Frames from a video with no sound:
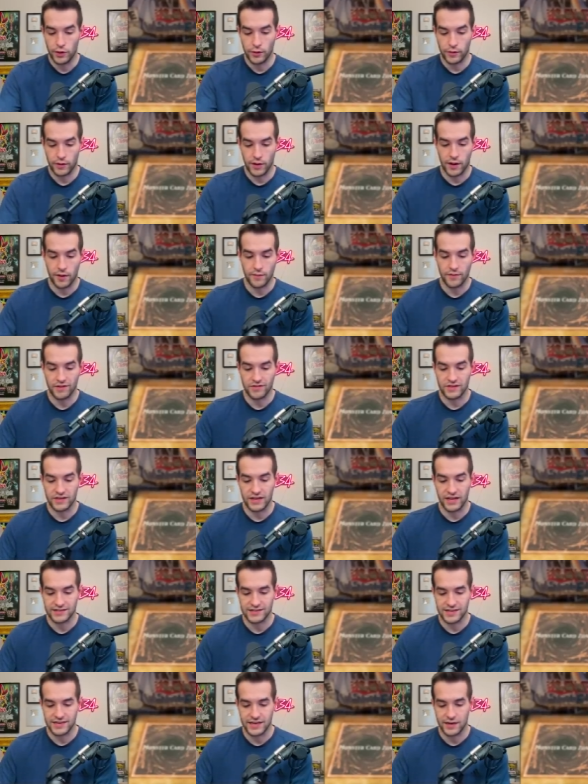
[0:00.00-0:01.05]
Okay, we got the
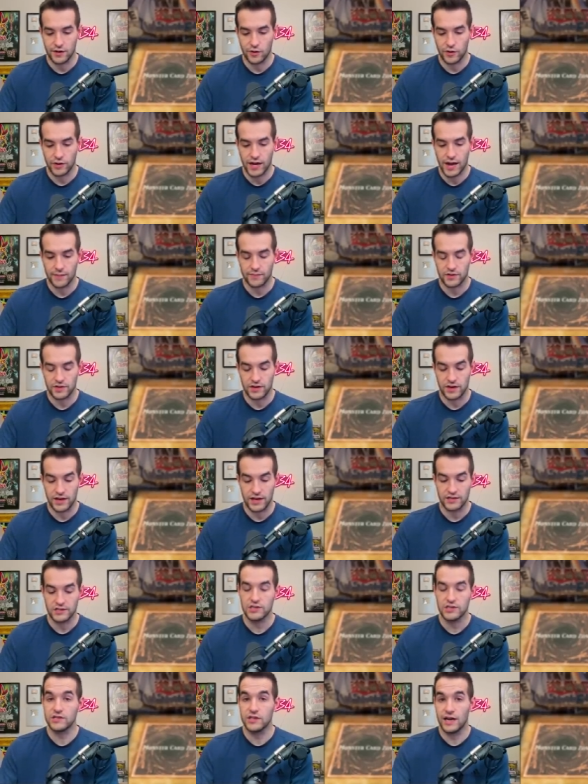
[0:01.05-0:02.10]
Destiny Hero Captain
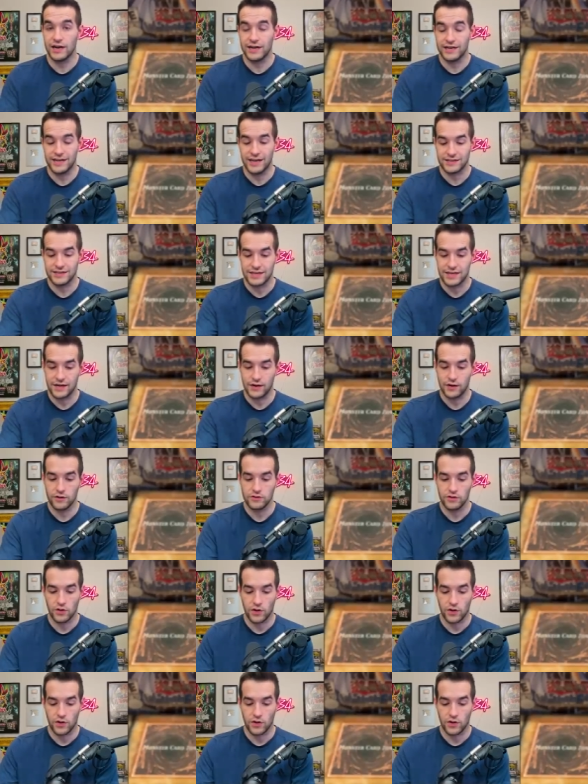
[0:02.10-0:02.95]
Tenacious. A lot of Destiny Heroes.